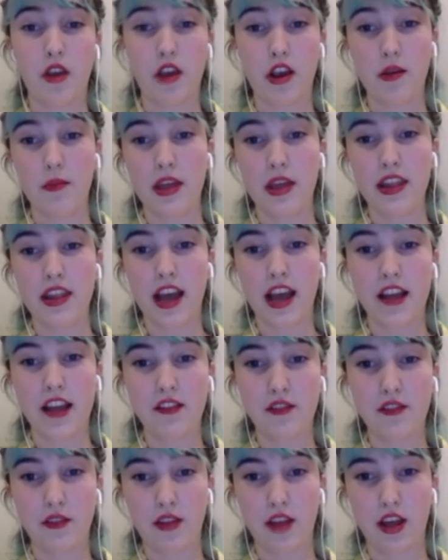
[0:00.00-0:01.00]
We recommend
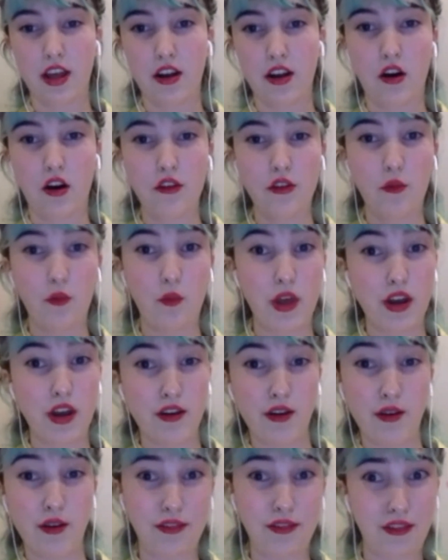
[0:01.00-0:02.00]
that so that all the
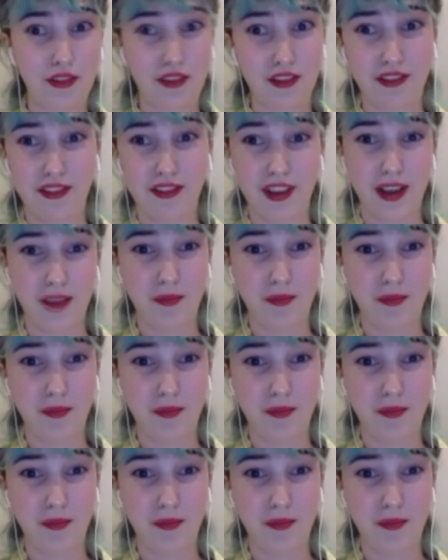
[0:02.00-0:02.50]
windows are the